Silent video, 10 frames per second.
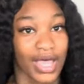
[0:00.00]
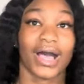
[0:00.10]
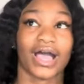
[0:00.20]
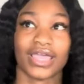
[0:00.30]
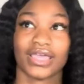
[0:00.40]

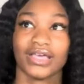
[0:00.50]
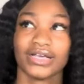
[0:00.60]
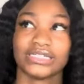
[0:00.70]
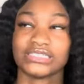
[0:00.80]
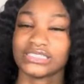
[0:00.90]
My
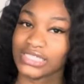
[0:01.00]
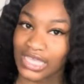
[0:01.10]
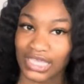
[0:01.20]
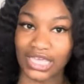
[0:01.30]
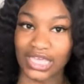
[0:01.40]

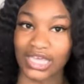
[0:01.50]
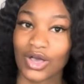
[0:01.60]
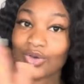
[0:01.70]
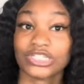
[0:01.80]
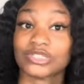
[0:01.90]
second
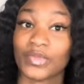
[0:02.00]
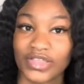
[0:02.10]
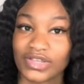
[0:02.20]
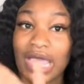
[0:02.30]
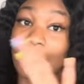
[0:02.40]
oldest
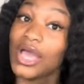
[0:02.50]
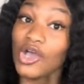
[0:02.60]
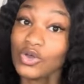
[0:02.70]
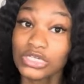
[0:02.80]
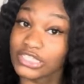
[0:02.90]
brother. Now,
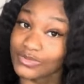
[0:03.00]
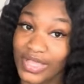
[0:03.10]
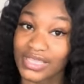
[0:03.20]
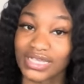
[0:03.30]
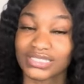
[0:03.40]
my oldest
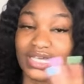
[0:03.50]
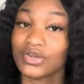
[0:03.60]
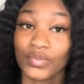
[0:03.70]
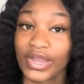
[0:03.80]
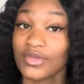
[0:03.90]
brother, because I
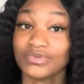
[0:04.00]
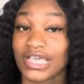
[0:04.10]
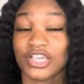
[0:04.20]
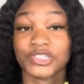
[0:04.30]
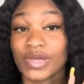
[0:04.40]
don't know where he
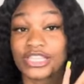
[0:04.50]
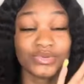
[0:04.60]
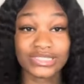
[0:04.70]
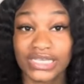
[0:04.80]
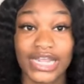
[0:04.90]
was at. He was probably
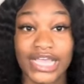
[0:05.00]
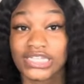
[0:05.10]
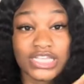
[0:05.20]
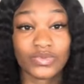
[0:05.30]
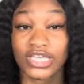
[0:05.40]
doing teenage
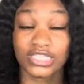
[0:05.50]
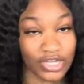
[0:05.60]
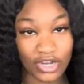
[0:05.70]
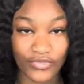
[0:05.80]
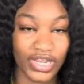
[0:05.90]
things with his
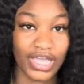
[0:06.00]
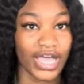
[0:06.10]
girlfriend.